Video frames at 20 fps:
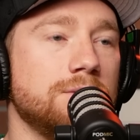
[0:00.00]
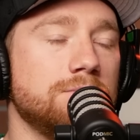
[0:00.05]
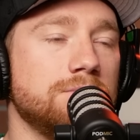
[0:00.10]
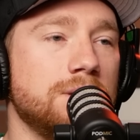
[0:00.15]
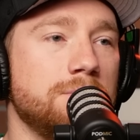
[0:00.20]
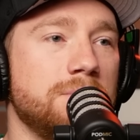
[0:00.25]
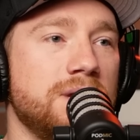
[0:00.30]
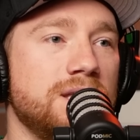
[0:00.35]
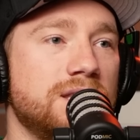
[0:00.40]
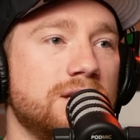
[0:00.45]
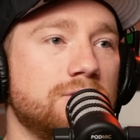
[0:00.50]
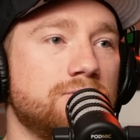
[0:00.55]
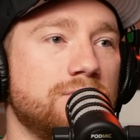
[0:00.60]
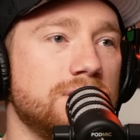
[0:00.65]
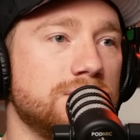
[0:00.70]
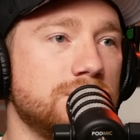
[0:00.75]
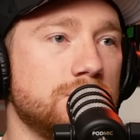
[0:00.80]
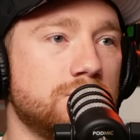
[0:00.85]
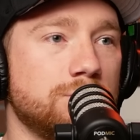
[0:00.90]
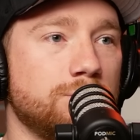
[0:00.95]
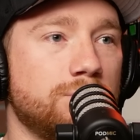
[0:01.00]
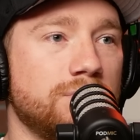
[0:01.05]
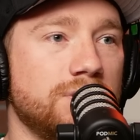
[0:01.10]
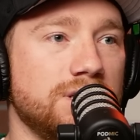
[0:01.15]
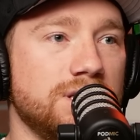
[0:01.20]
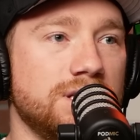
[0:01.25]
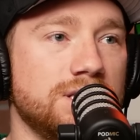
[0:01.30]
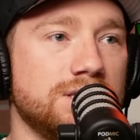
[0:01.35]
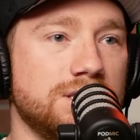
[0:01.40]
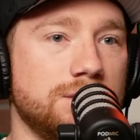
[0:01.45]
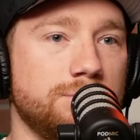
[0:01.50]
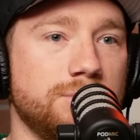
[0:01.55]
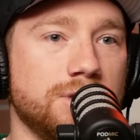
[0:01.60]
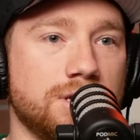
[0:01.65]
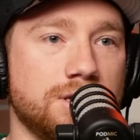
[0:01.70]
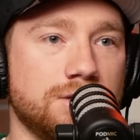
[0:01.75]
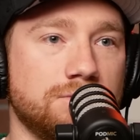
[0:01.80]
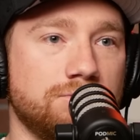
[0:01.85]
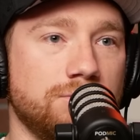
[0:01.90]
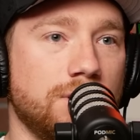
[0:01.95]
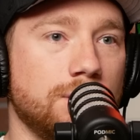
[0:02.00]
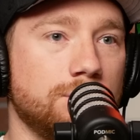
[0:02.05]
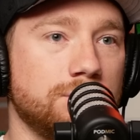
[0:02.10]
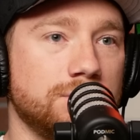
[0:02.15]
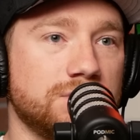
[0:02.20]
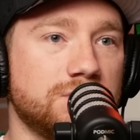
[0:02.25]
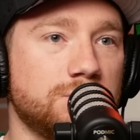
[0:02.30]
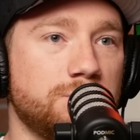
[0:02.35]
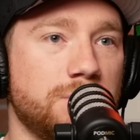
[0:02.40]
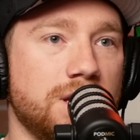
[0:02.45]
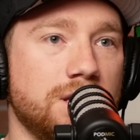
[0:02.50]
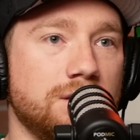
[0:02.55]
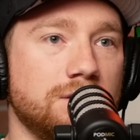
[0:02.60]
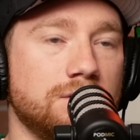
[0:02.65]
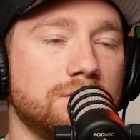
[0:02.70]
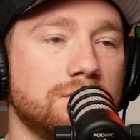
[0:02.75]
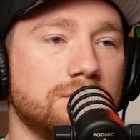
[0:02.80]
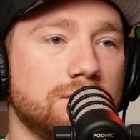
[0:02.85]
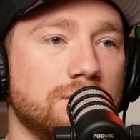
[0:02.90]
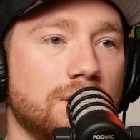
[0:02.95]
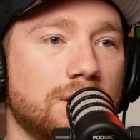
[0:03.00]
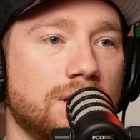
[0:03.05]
it made that transition pretty easy because we were able to spend